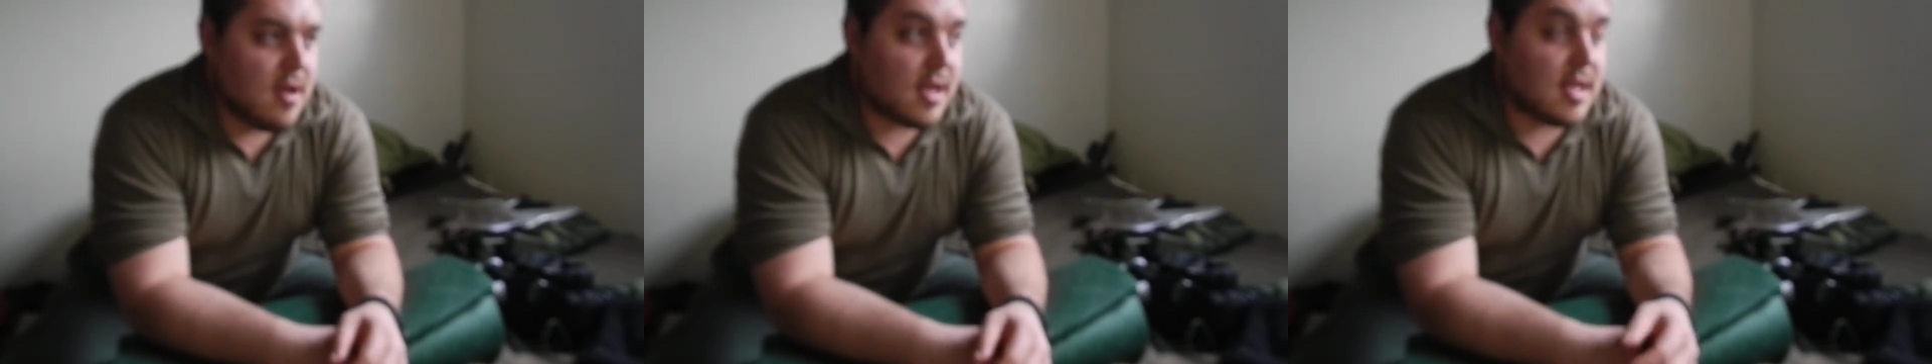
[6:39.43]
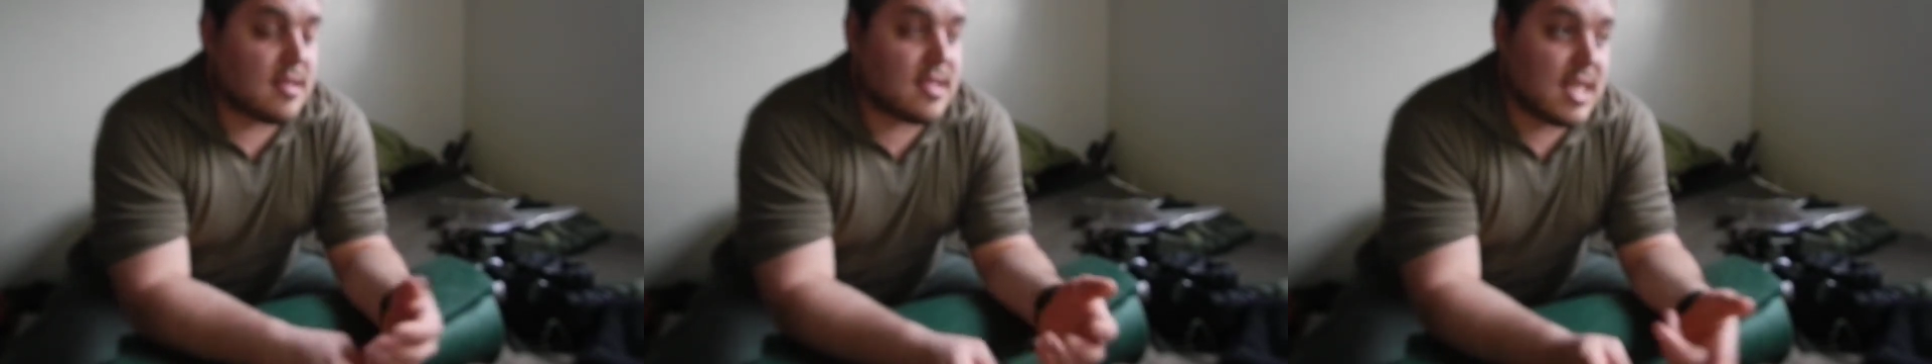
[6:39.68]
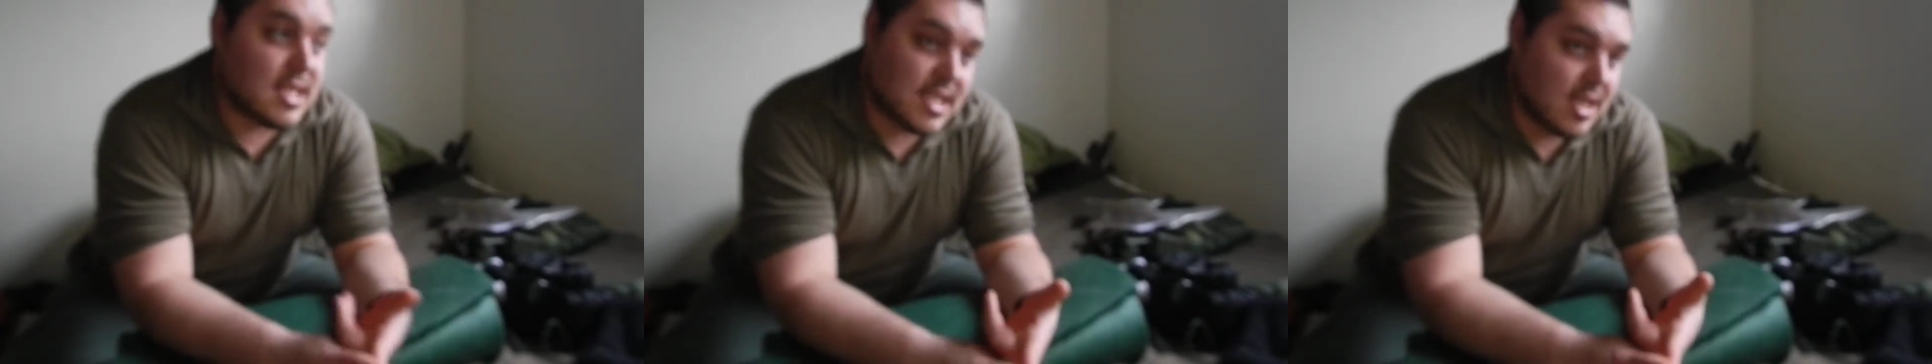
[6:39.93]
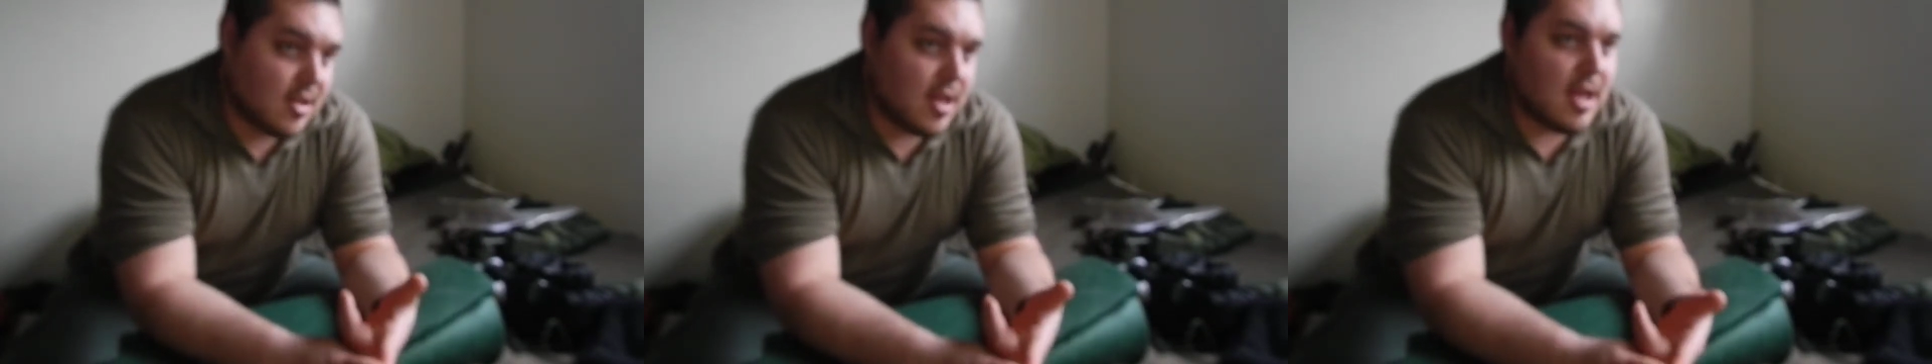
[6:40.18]

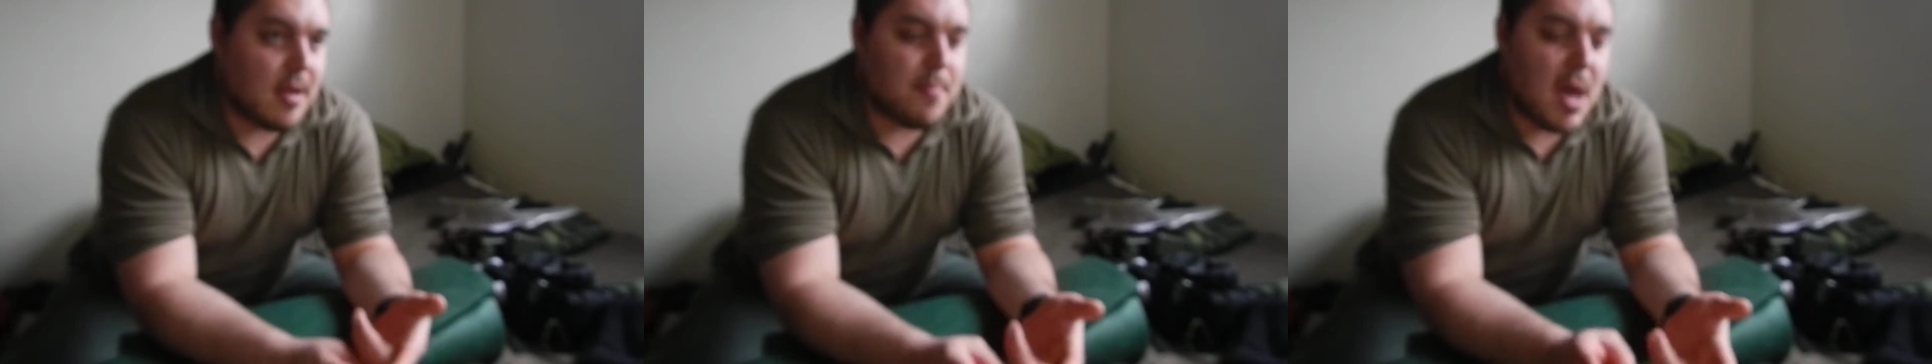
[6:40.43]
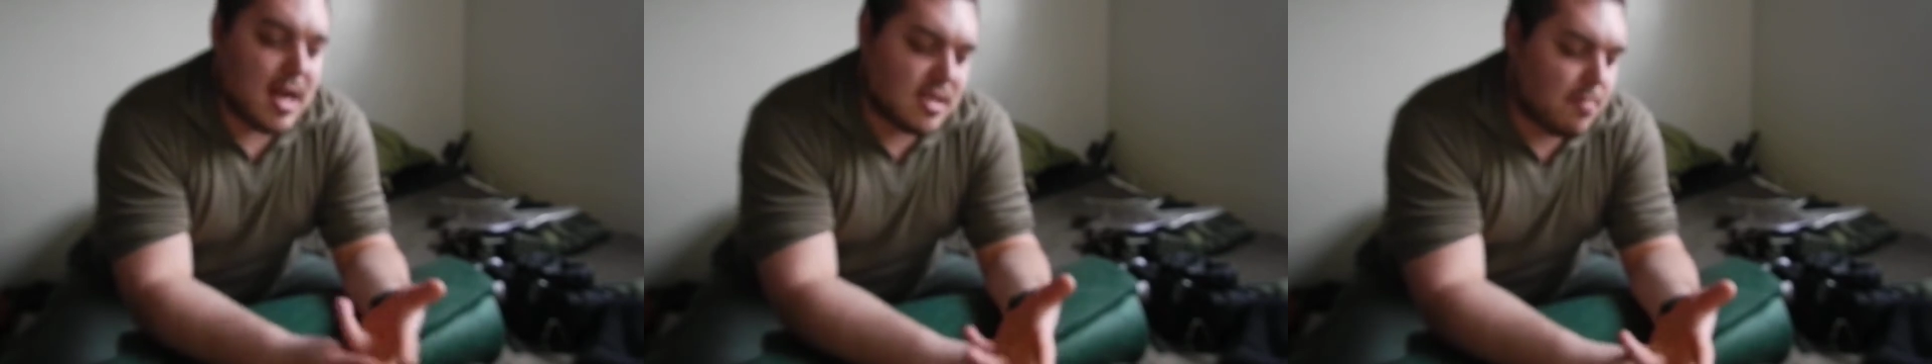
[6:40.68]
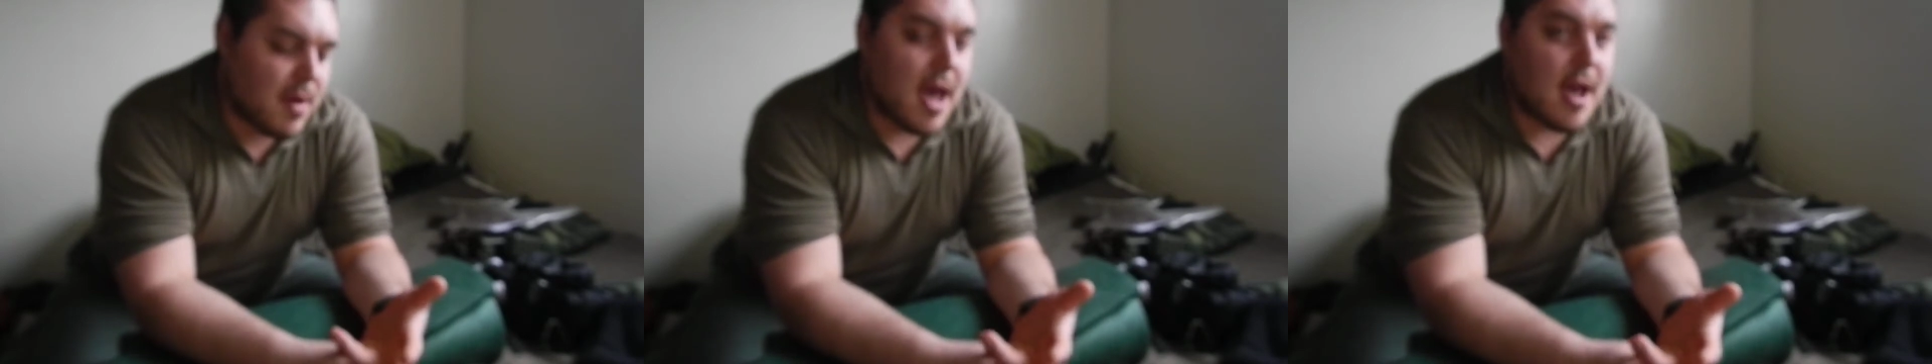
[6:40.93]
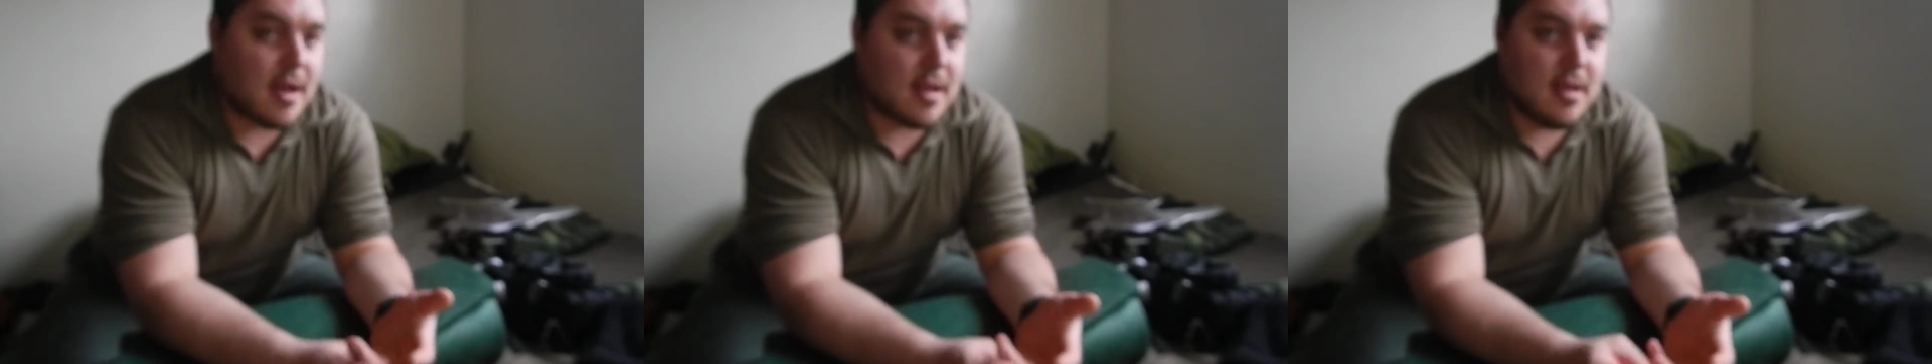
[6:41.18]
consistently, back to
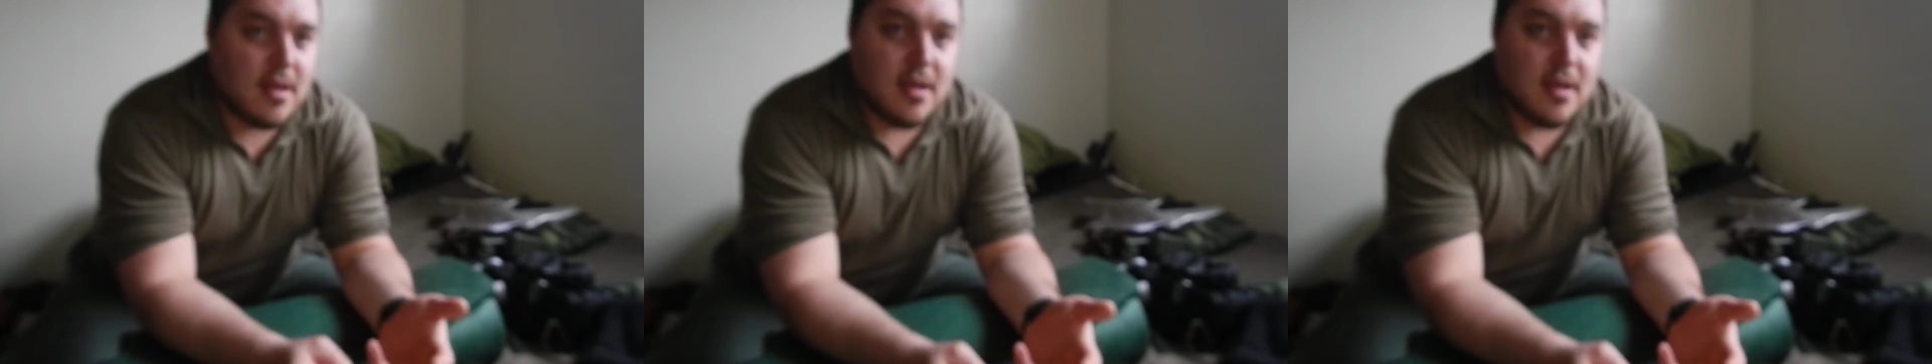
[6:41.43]
back,